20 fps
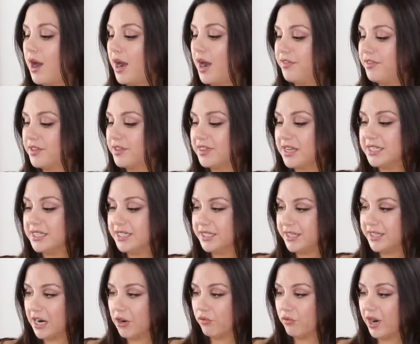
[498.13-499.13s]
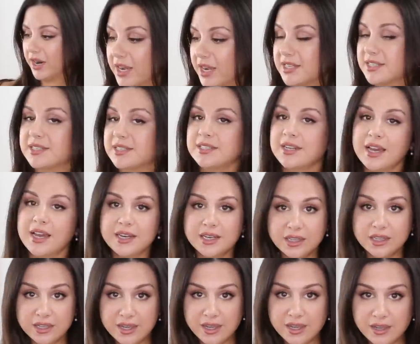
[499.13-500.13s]
I think they did that right.
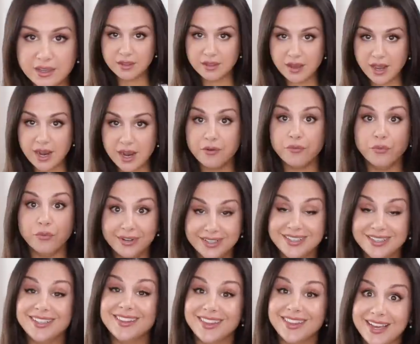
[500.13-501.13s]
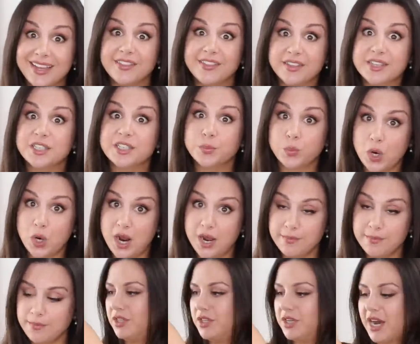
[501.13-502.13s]
Aesthetically, I really like this
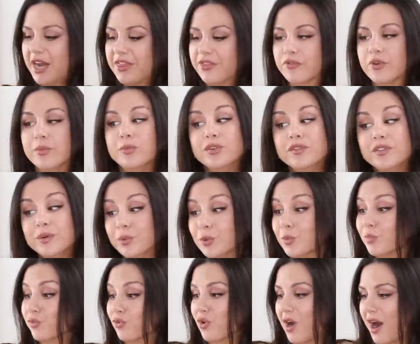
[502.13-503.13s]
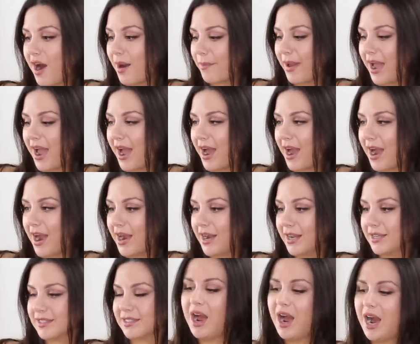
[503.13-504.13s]
bra. You got the removable bra
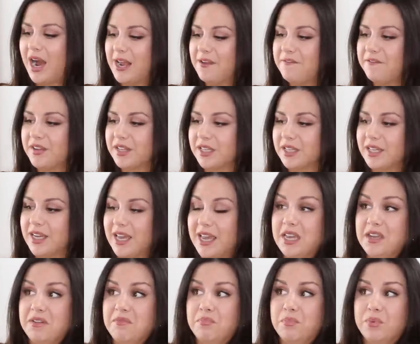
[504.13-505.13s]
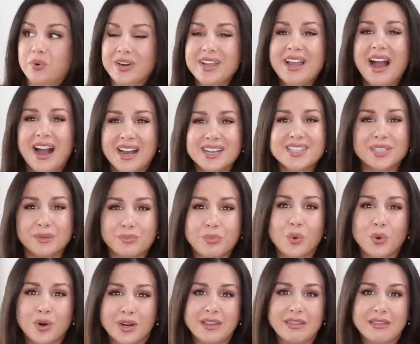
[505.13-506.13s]
pads. I'm feeling a pretty high
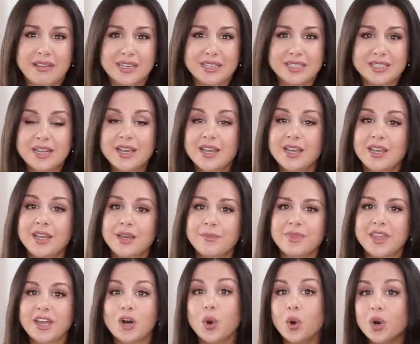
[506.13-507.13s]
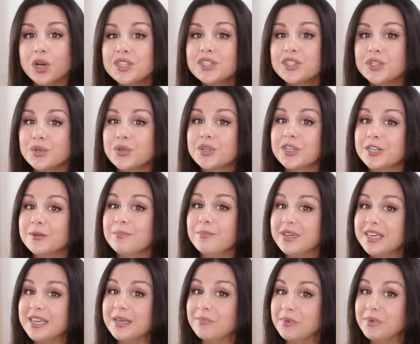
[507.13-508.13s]
support in this. That also could be